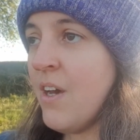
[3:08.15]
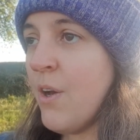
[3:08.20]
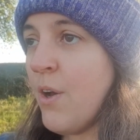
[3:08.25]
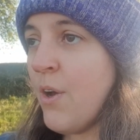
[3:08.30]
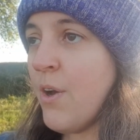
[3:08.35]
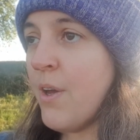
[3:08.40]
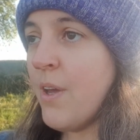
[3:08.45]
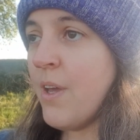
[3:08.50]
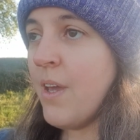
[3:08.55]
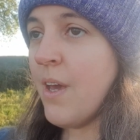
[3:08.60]

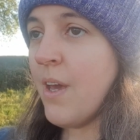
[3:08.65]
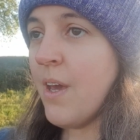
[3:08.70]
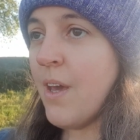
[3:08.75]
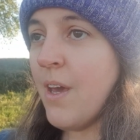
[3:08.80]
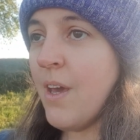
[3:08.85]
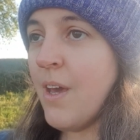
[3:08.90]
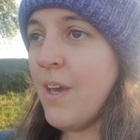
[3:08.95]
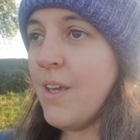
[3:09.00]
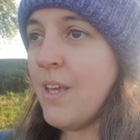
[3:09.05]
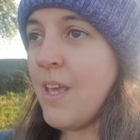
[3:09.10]

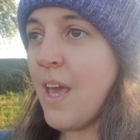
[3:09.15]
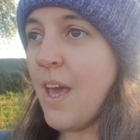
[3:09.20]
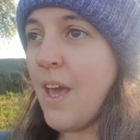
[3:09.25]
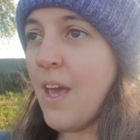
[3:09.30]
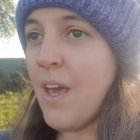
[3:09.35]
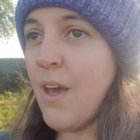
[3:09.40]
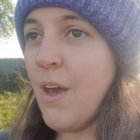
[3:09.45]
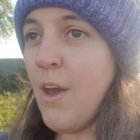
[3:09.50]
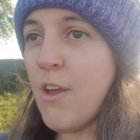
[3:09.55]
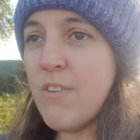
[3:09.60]

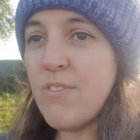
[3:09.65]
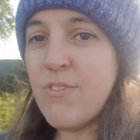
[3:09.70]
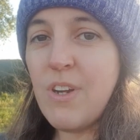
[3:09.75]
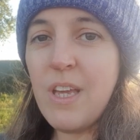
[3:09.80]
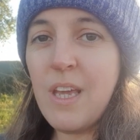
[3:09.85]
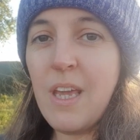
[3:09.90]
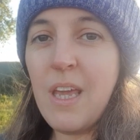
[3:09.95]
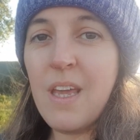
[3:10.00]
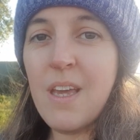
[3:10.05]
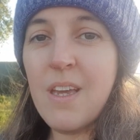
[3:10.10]
Yeah,
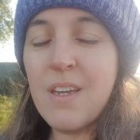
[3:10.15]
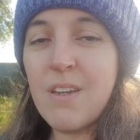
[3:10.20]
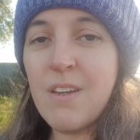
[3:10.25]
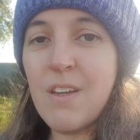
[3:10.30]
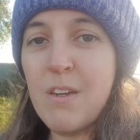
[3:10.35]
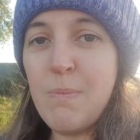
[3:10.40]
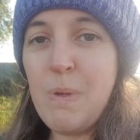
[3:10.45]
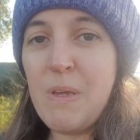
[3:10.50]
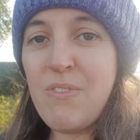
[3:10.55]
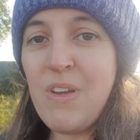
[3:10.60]
hopefully
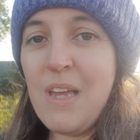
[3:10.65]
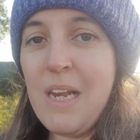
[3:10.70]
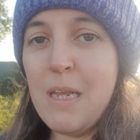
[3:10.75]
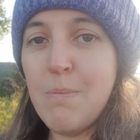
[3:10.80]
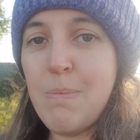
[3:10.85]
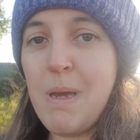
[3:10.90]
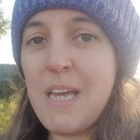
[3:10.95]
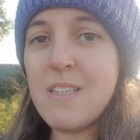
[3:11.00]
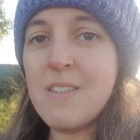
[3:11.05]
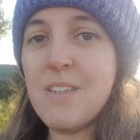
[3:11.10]
going to be feeling
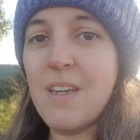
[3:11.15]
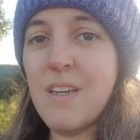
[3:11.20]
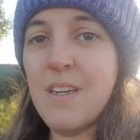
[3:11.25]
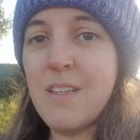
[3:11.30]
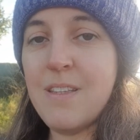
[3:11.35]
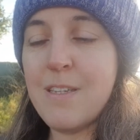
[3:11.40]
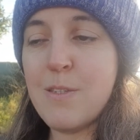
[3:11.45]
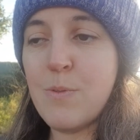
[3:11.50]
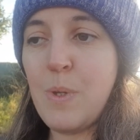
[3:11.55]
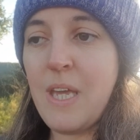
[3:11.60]
better
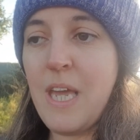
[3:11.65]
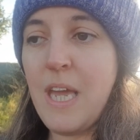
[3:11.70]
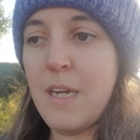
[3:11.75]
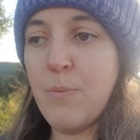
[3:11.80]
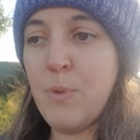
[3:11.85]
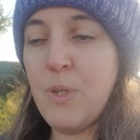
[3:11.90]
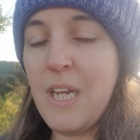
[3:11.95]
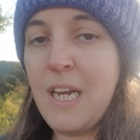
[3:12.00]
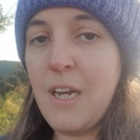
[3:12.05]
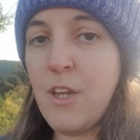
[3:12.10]
this weekend.
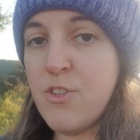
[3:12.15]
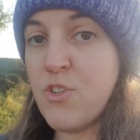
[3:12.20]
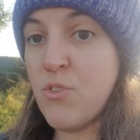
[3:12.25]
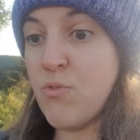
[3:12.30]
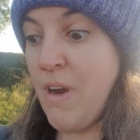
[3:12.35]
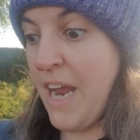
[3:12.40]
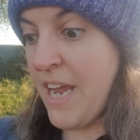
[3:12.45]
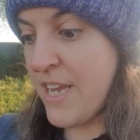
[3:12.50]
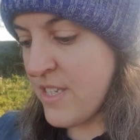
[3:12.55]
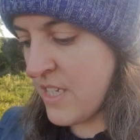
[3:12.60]
I'm going to get lots of
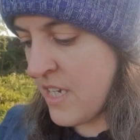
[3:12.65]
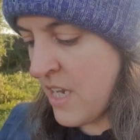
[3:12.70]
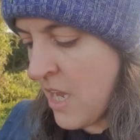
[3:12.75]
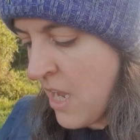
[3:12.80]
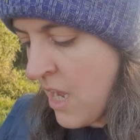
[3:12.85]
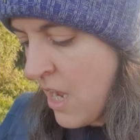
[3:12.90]
rest.